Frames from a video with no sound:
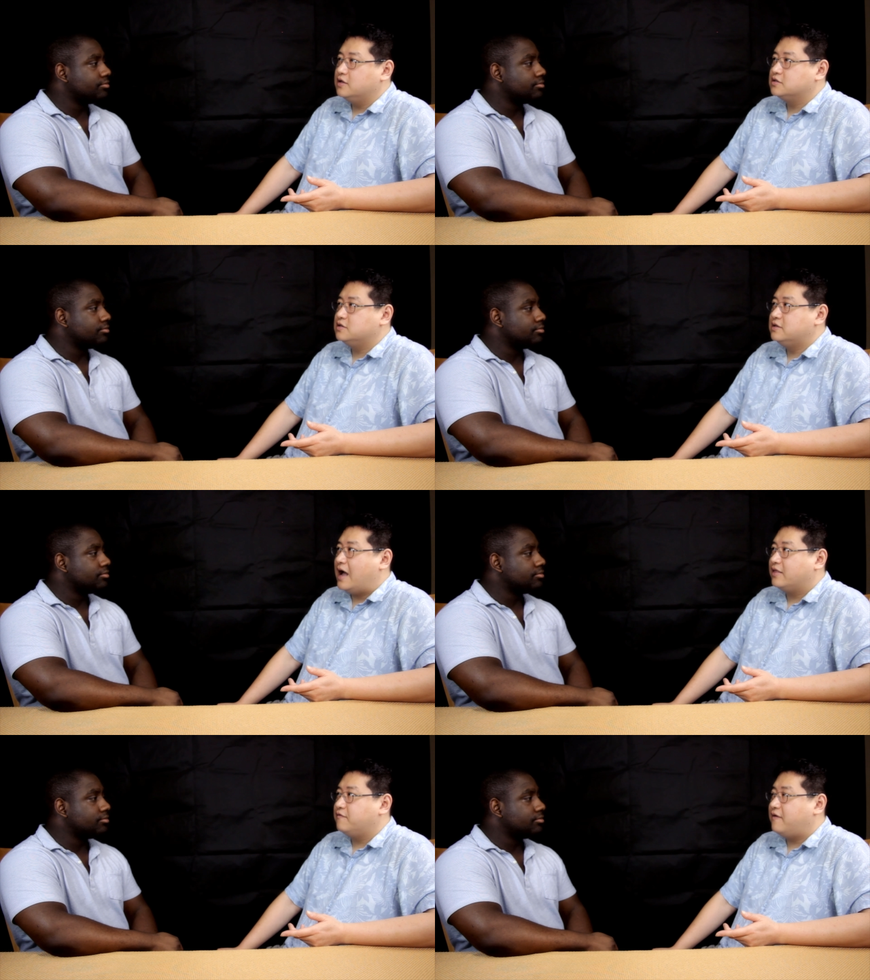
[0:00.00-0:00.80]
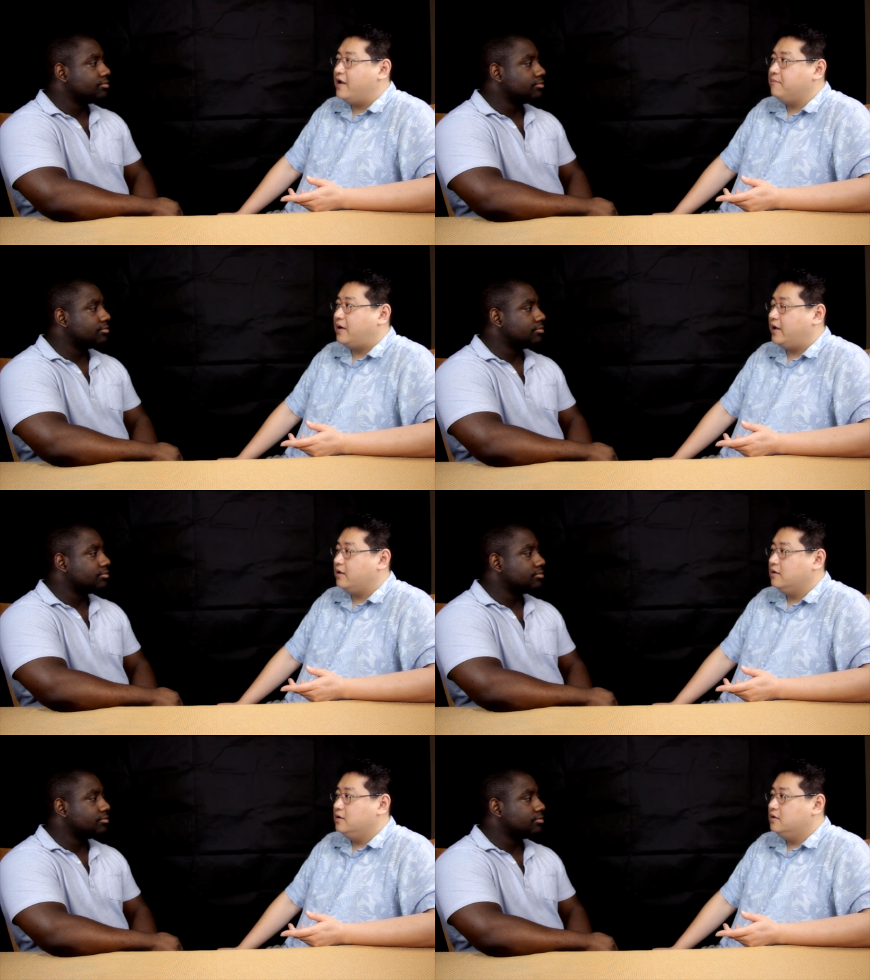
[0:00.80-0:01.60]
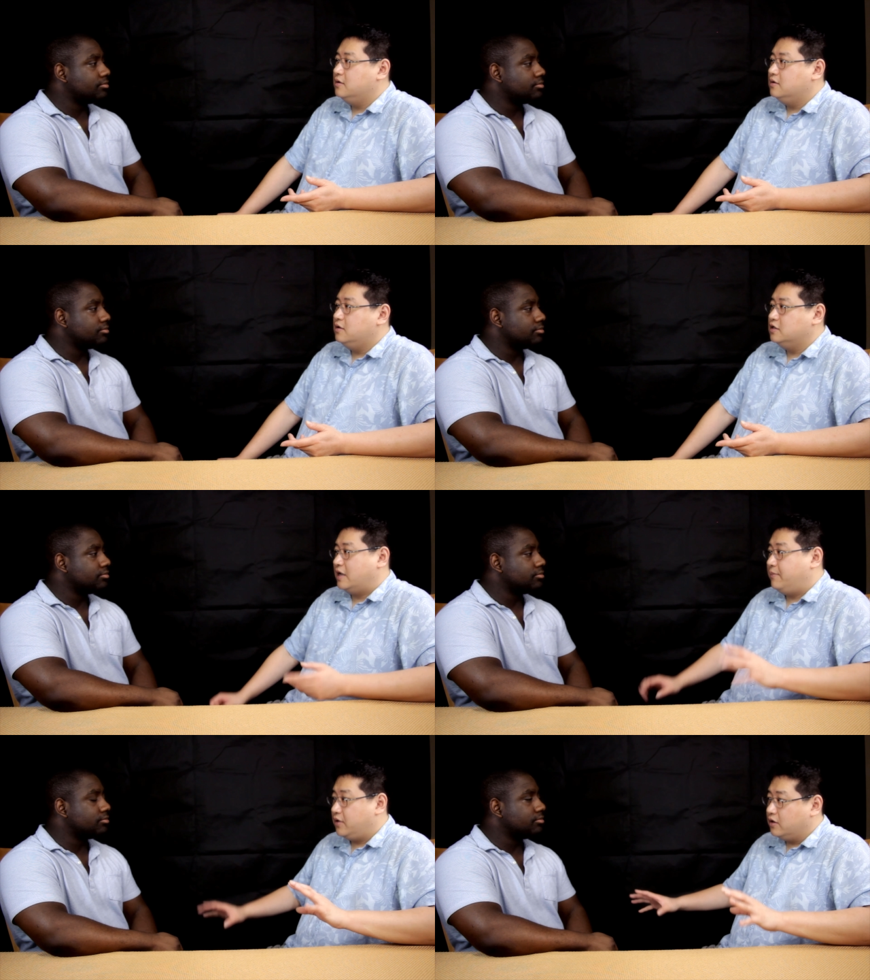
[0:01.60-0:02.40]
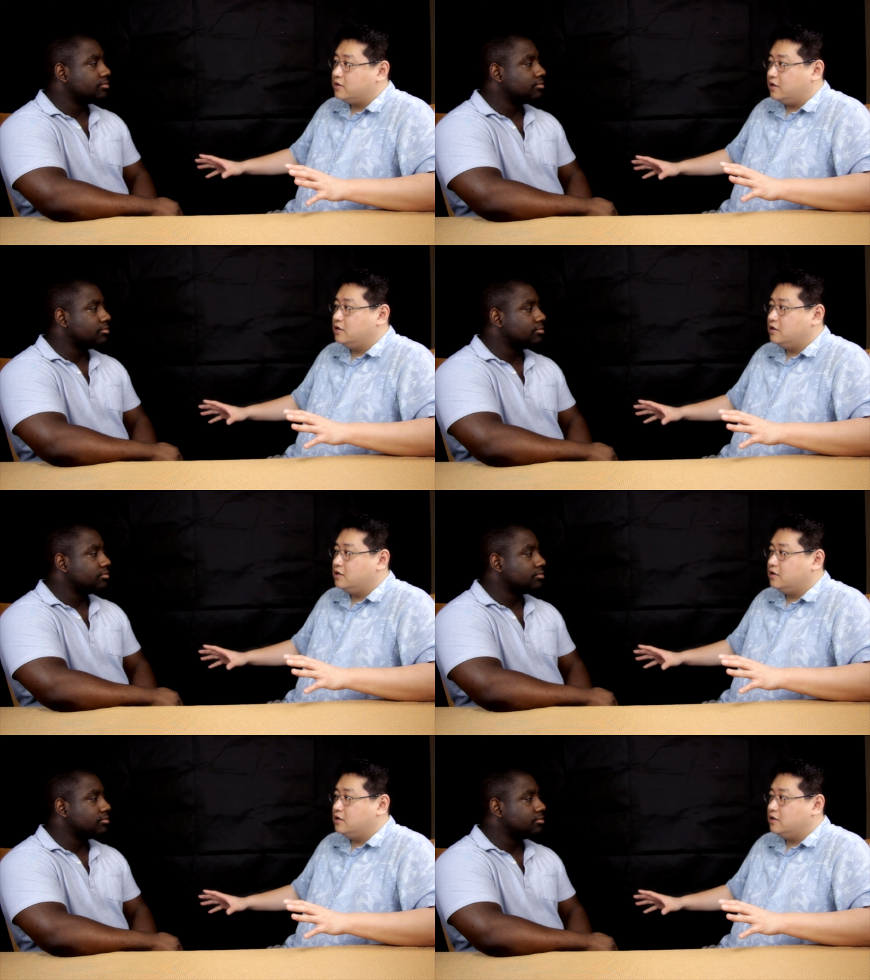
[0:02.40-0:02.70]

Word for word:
Speaker 1: is not defined by his ambiguity.